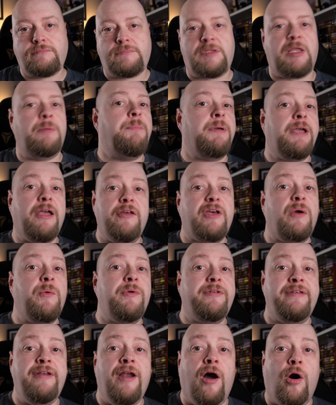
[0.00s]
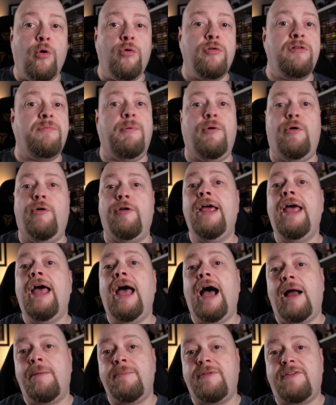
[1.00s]
Because I was in Aultborne,
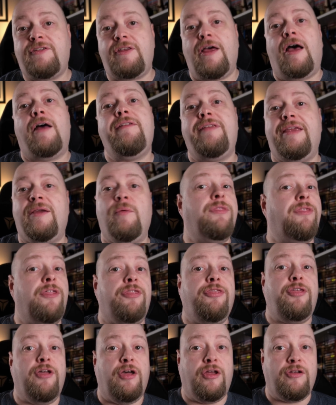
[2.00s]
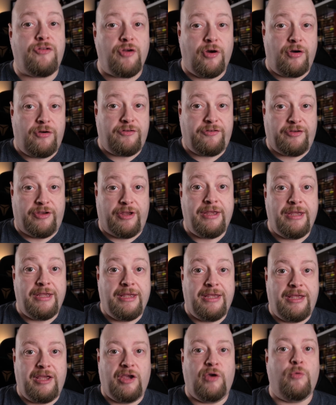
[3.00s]
I'm starting with the Third Doctor,
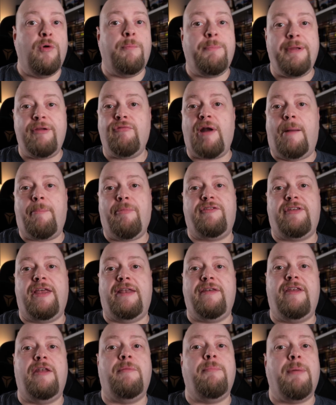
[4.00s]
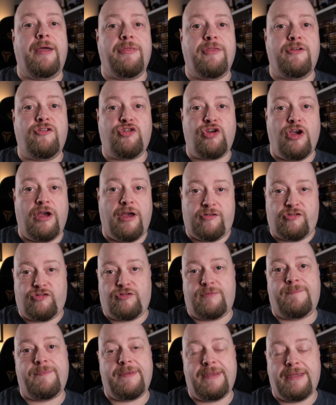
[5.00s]
who will be represented by the
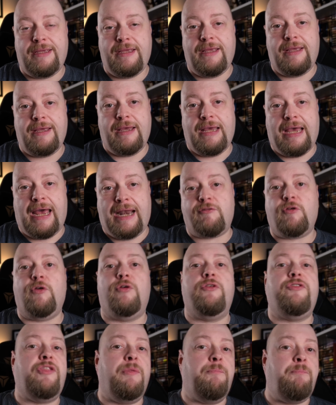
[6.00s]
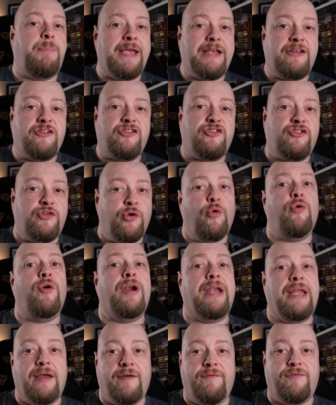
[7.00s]
Church. And of course, the big
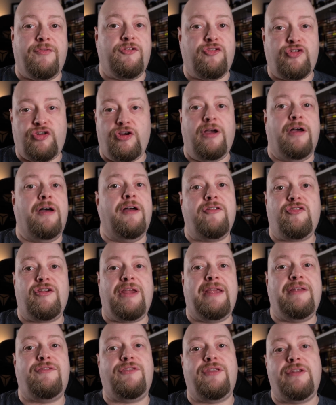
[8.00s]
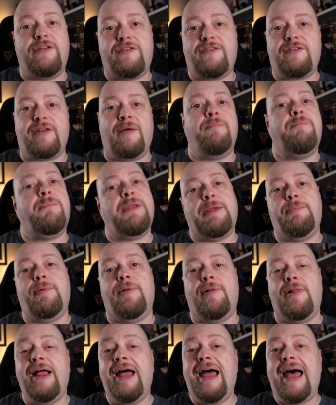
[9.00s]
story of the Church is that some
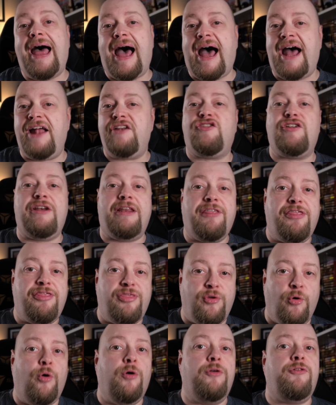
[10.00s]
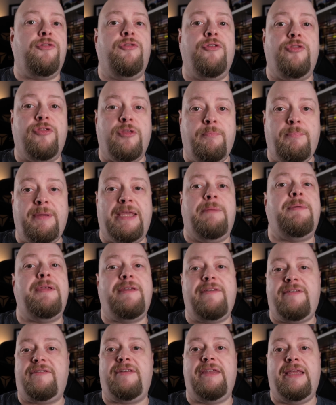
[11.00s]
people actually thought that the
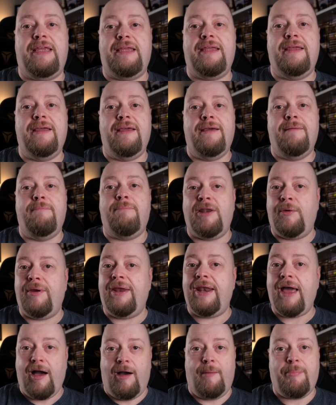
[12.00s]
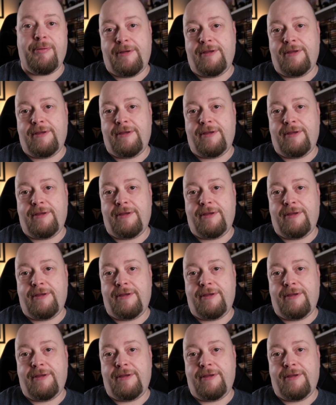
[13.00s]
BBC blew it up.